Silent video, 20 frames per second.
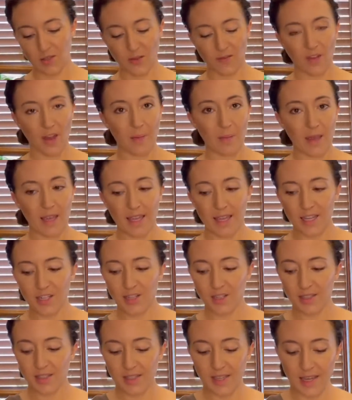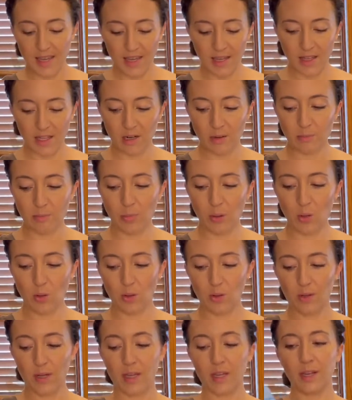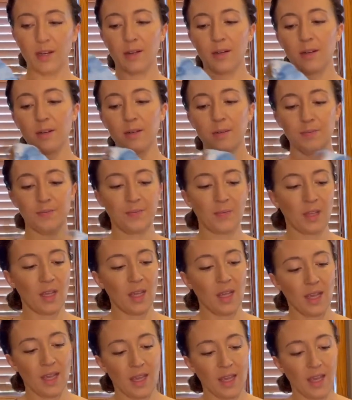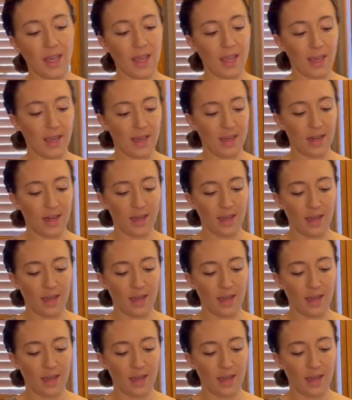I've got my kitchen scale in a bowl here, and